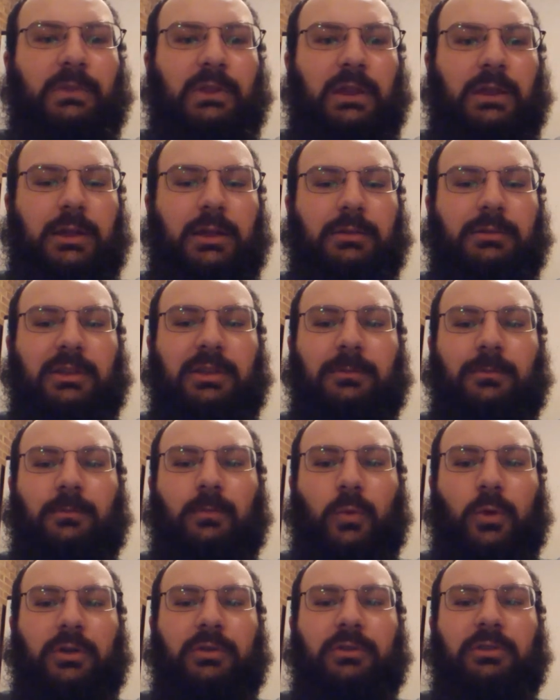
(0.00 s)
uh,
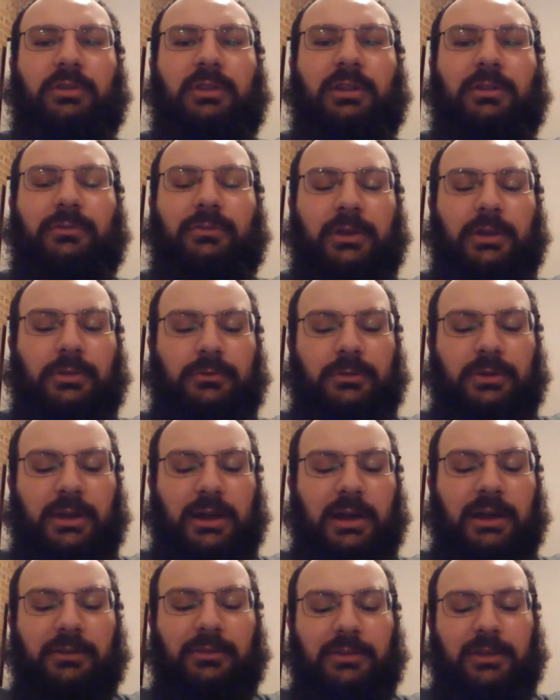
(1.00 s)
Warriors the Dead to fight three
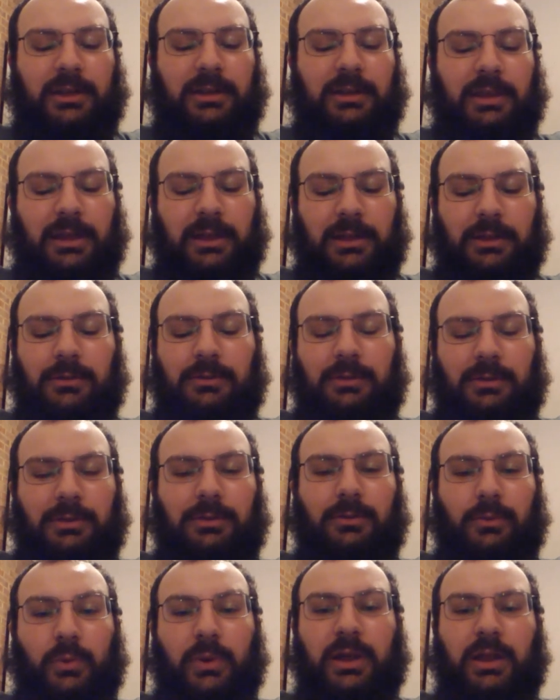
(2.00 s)
guys, then yeah, you,
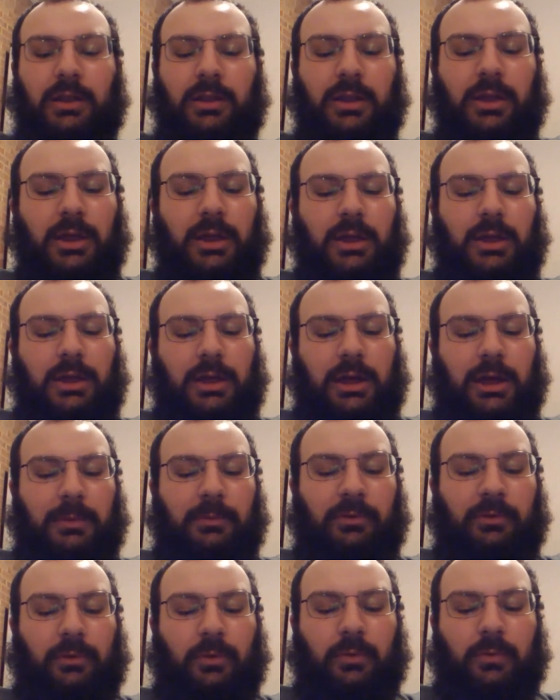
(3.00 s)
you win.
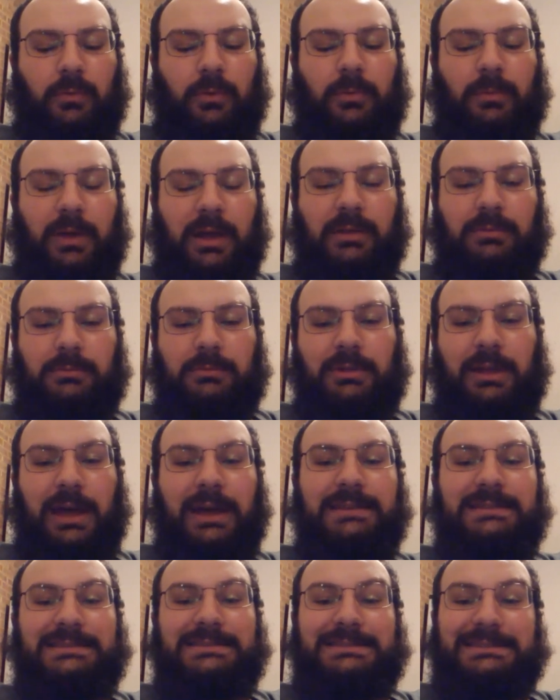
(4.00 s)
Um, so when my
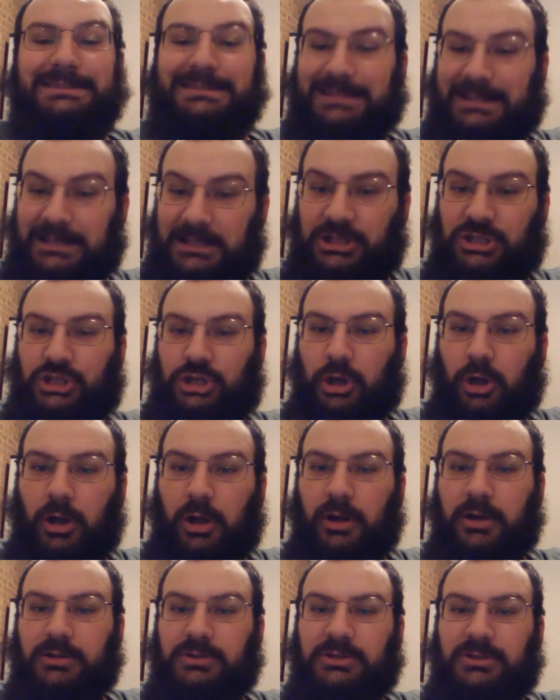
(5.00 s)
guys did
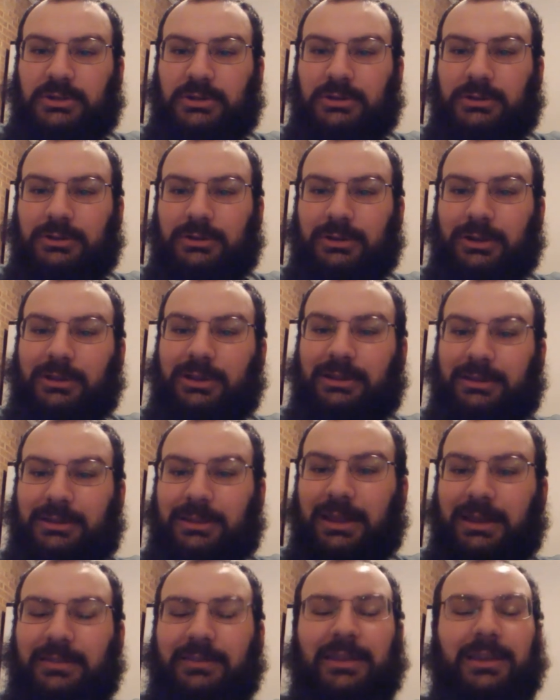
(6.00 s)
charge, and I'll get to
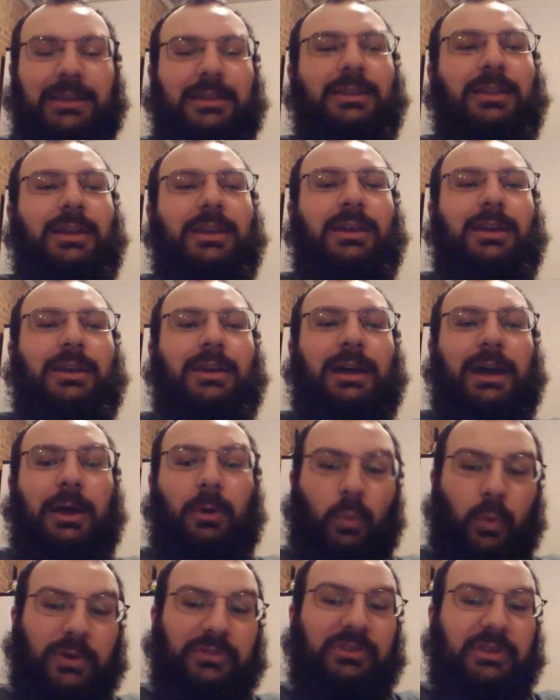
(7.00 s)
that in a second,
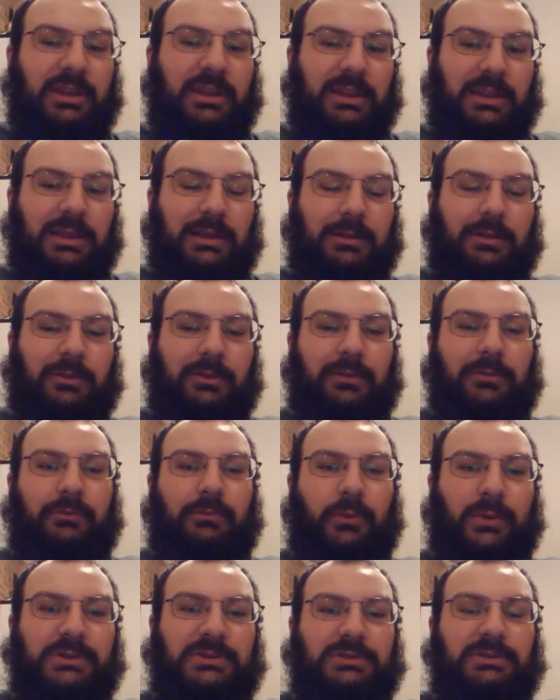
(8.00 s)
I was getting kills.
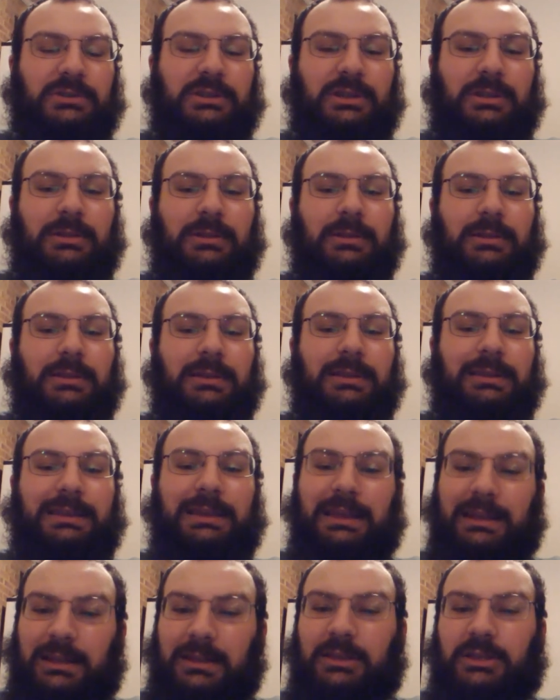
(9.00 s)
Unfortunately,
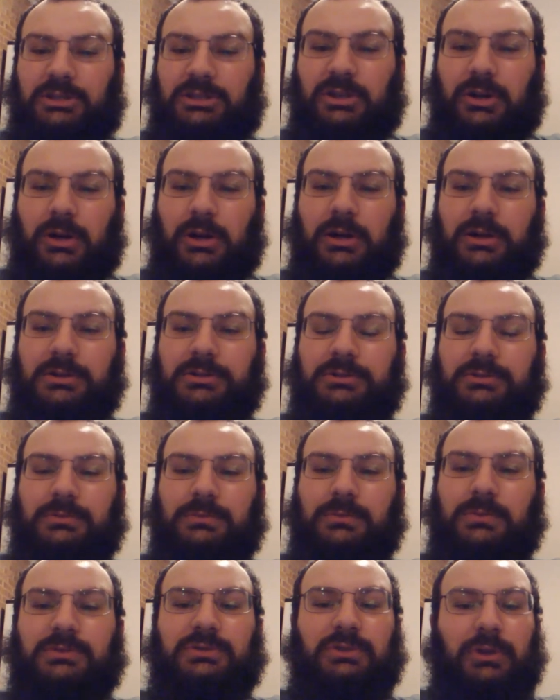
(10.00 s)
getting the charge
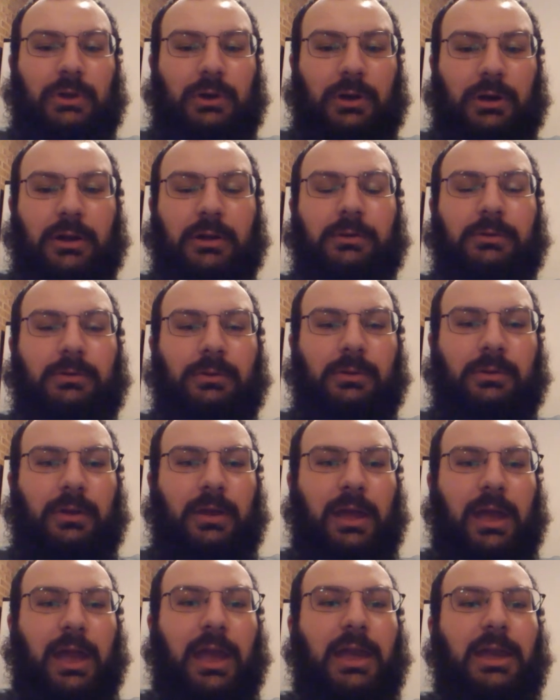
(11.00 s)
was hard.
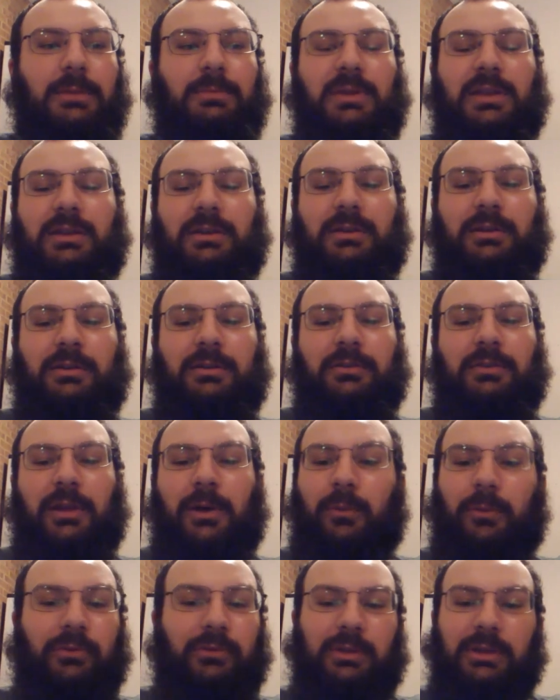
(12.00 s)
A, because
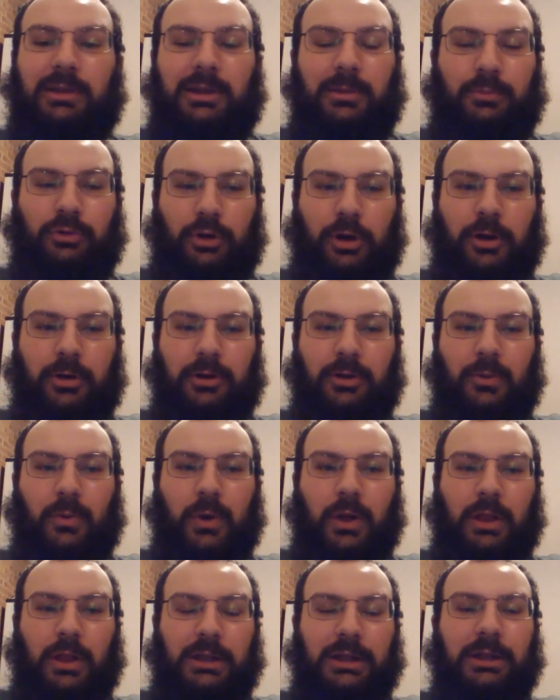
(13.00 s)
I wasn't getting priority
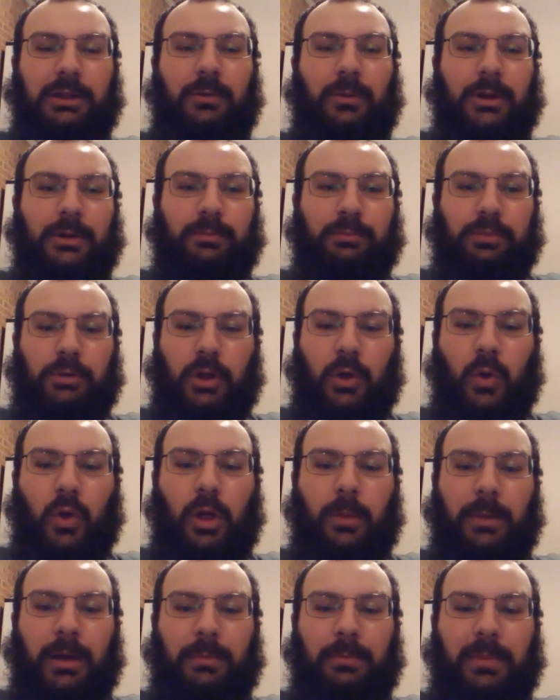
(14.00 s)
well. I didn't want to blow
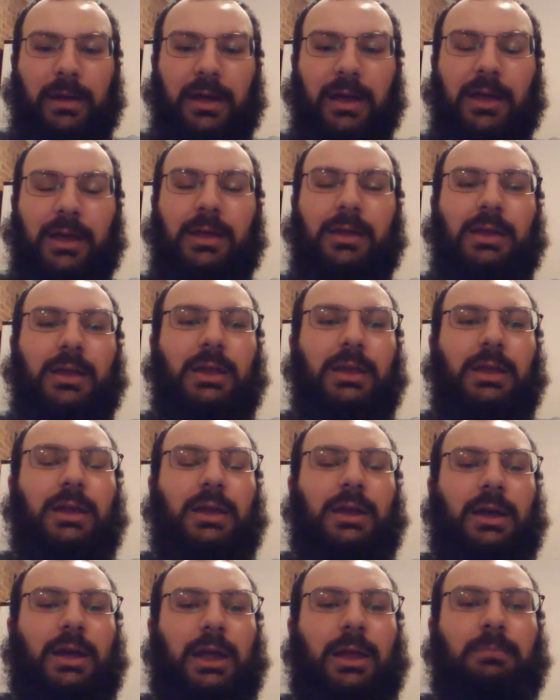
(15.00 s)
all my might.
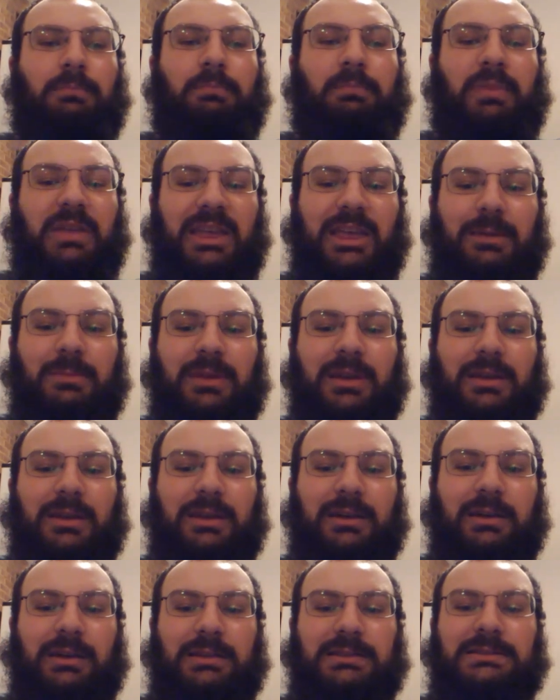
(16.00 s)
And B,
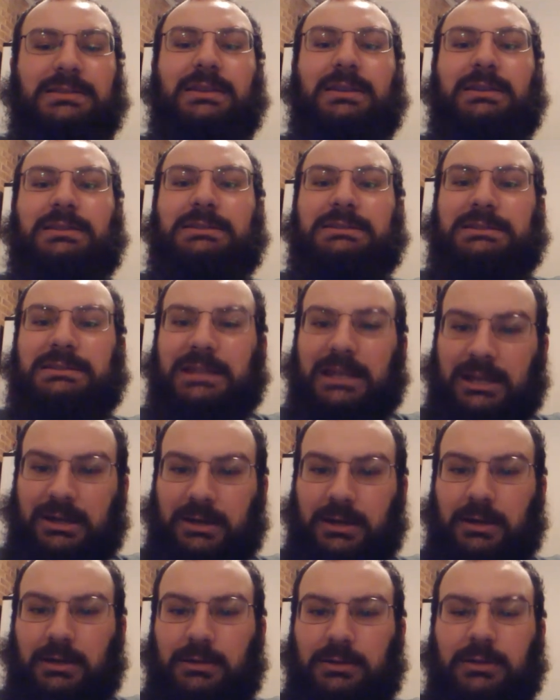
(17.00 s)
because
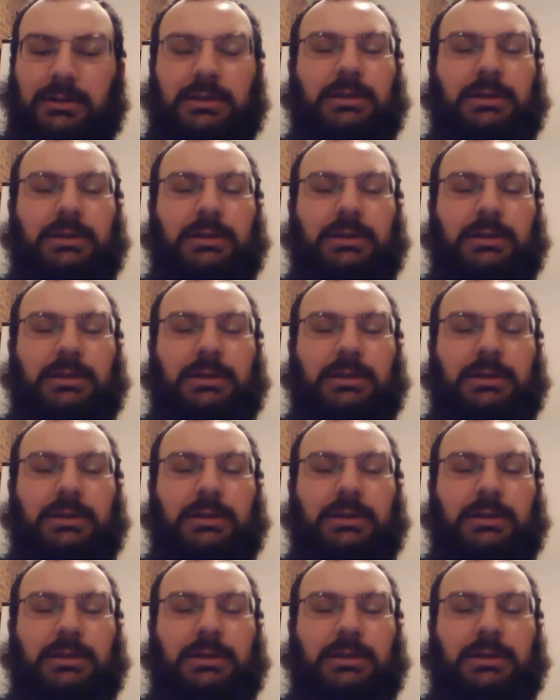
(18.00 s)
terror.